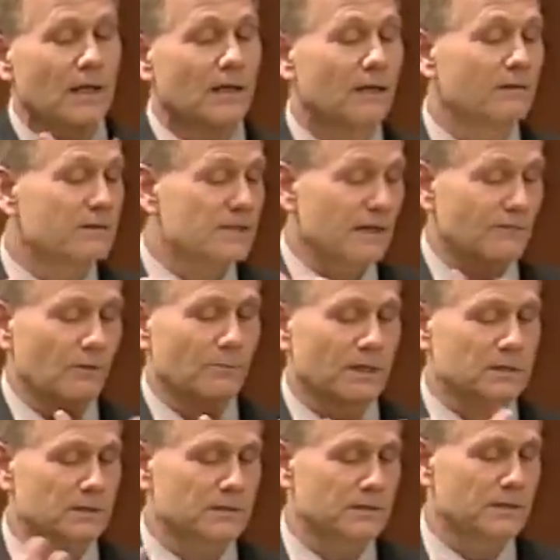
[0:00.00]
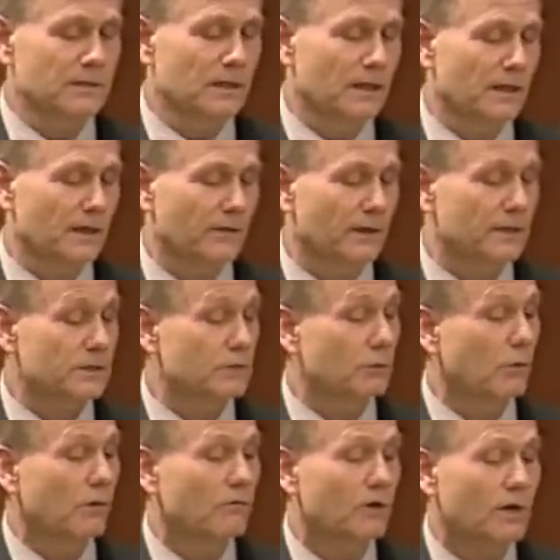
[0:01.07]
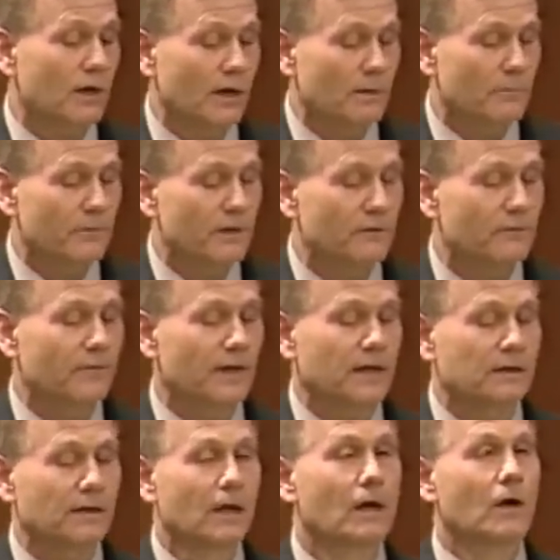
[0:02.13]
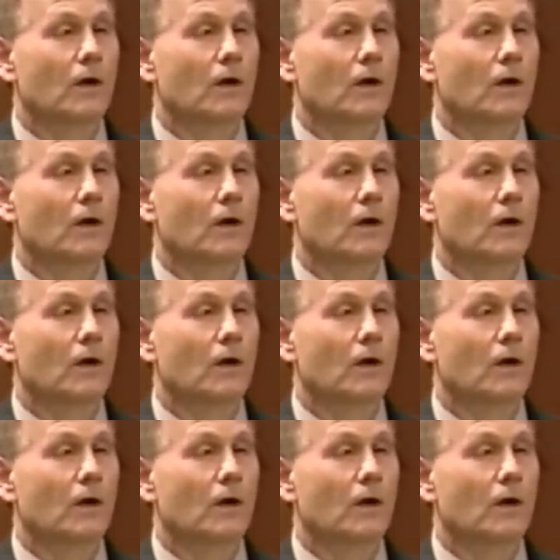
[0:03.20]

in several muscles in the larynx to overcome the effect